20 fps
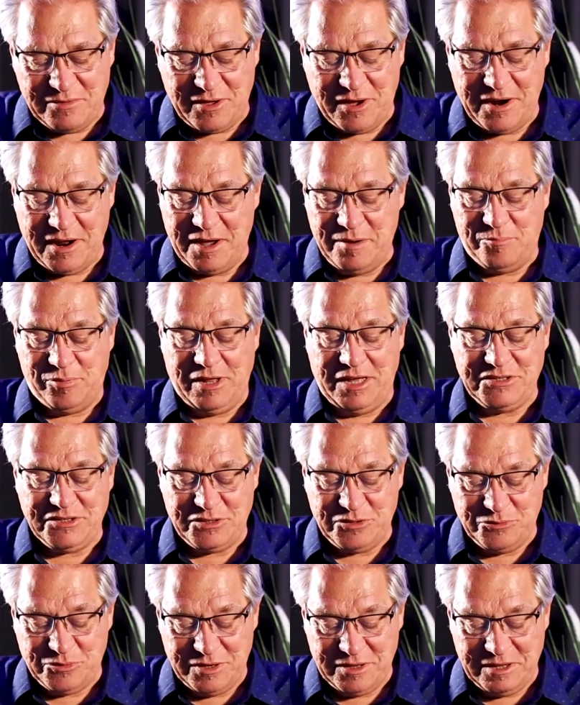Thought I'd
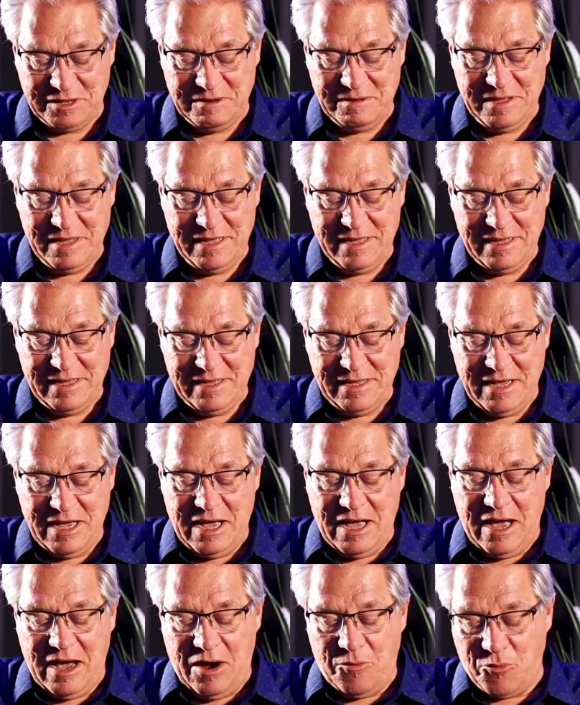bless you with it.
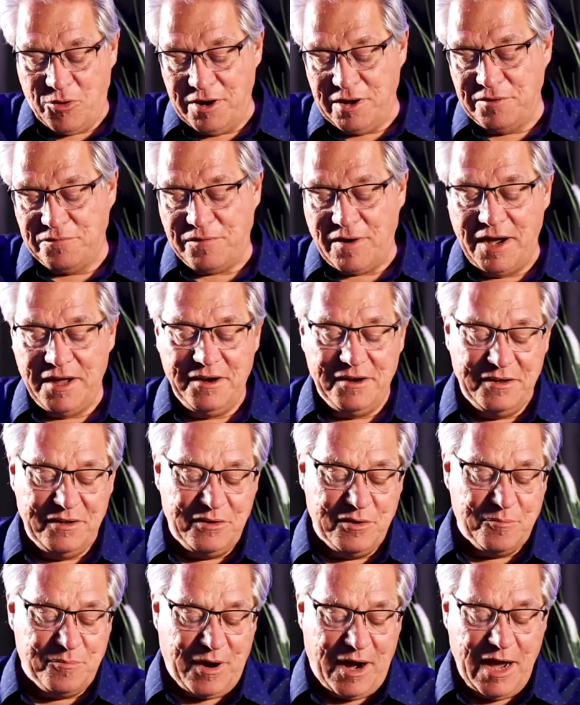Where do you find it
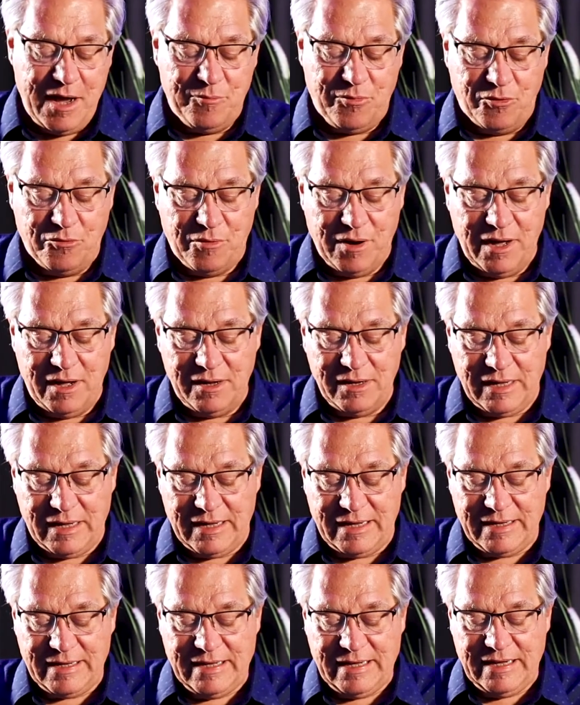in your Bible? Well,
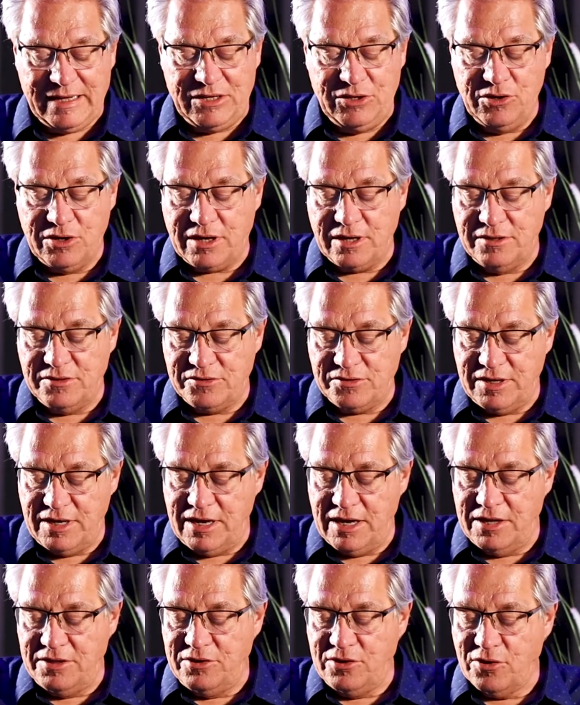uh, you can
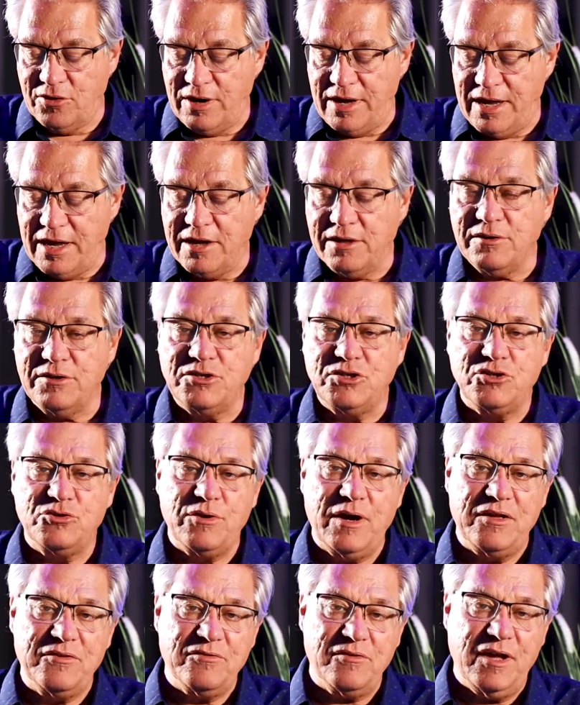see in your English
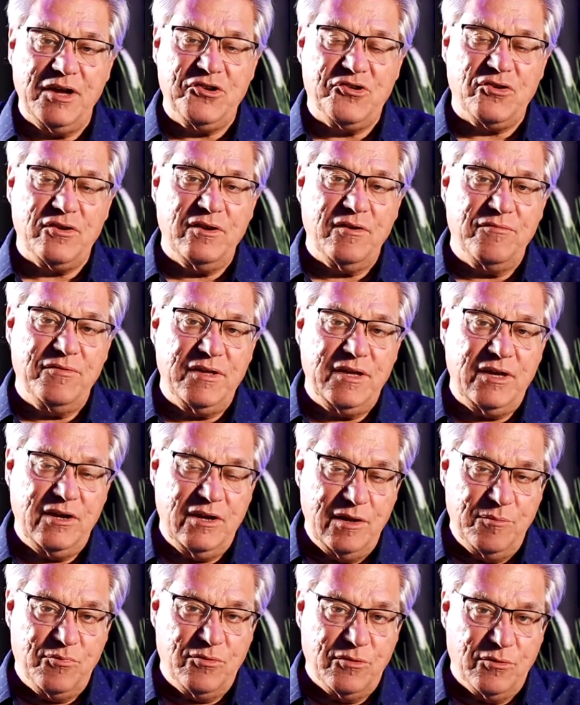translation of the
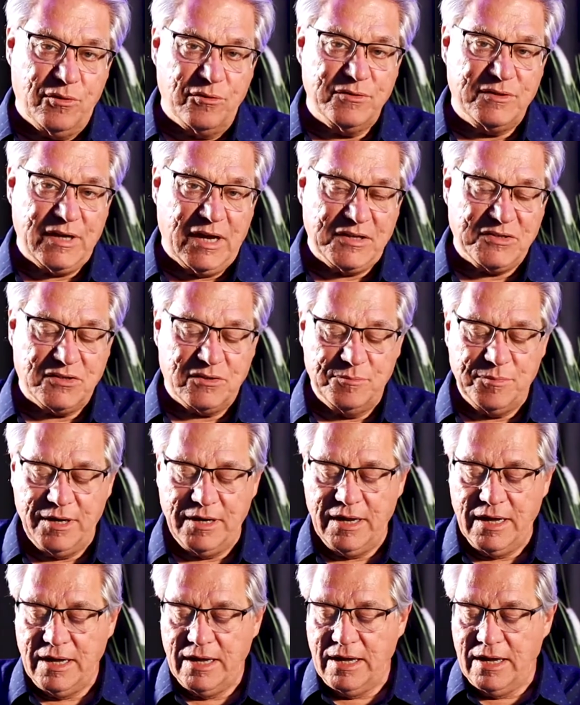Hebrew Old
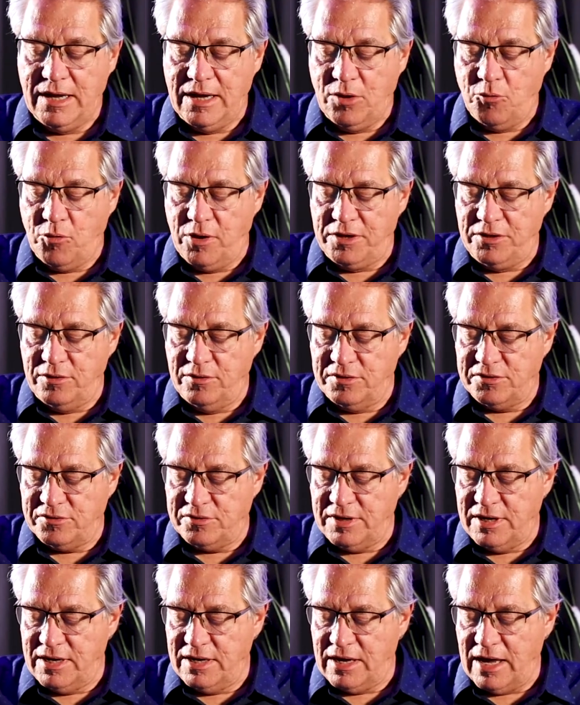Testament, when you
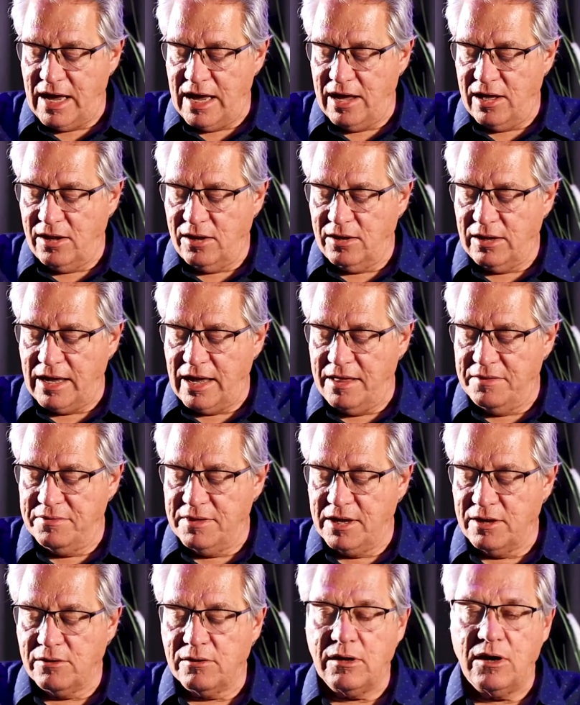see L and
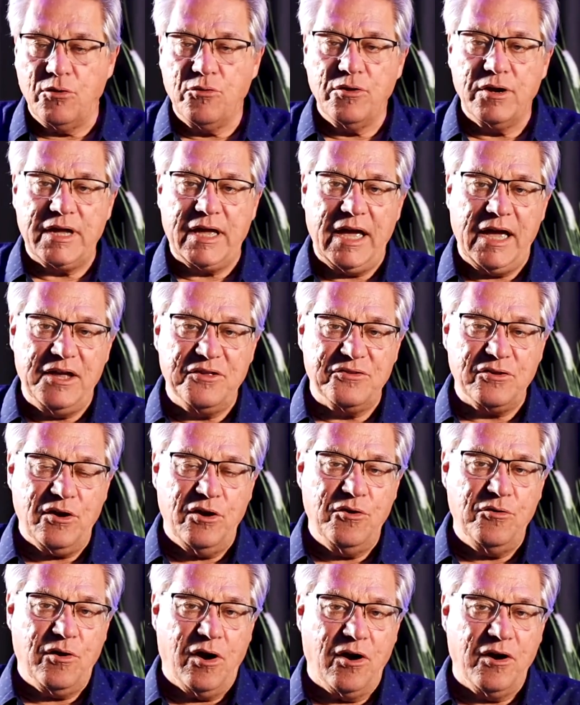then lowercase
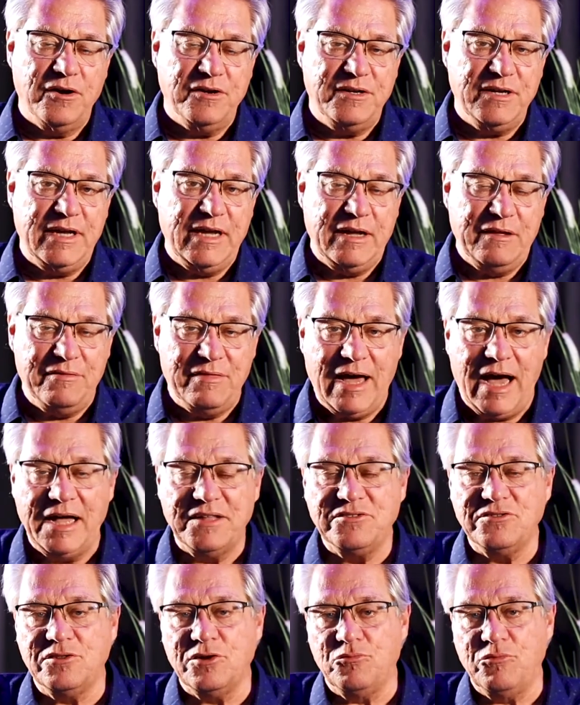ord,
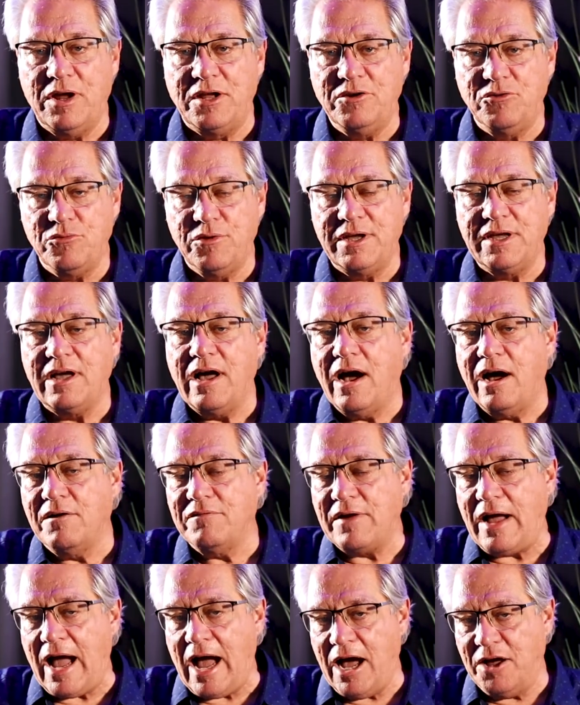that's the rendering
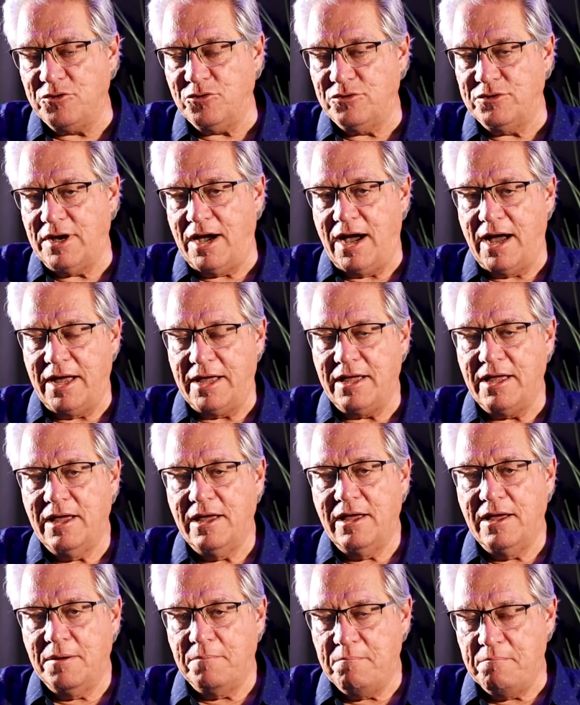of Adonai,
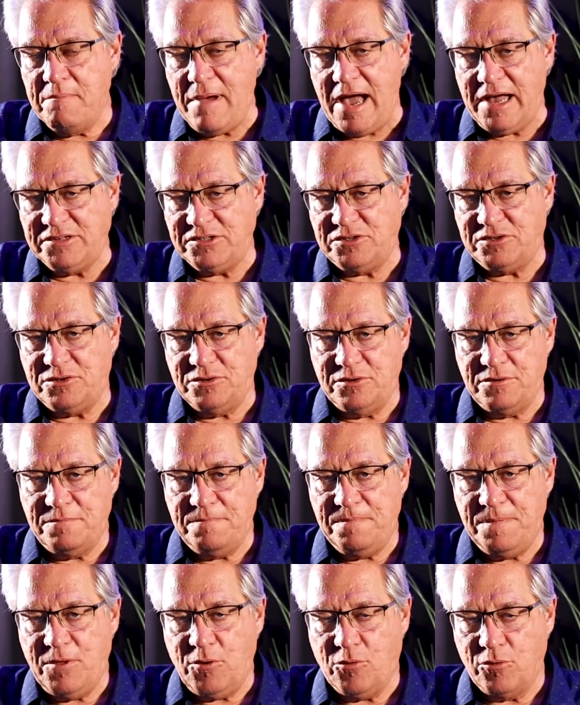Master
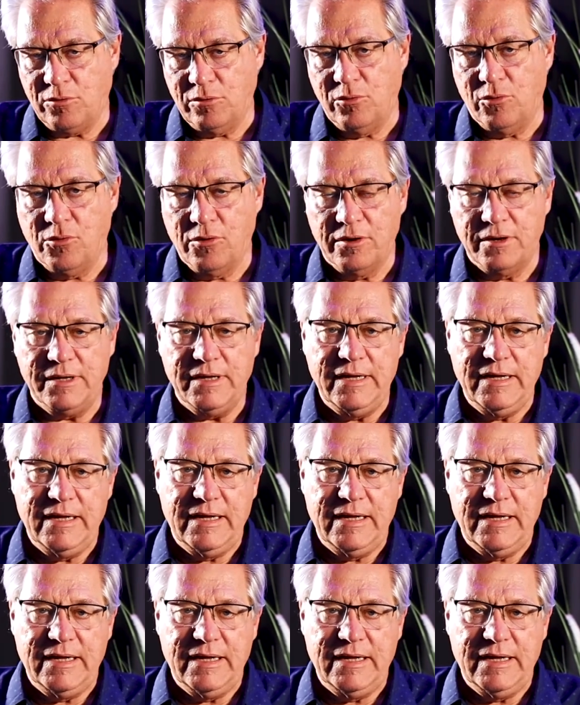or Lord.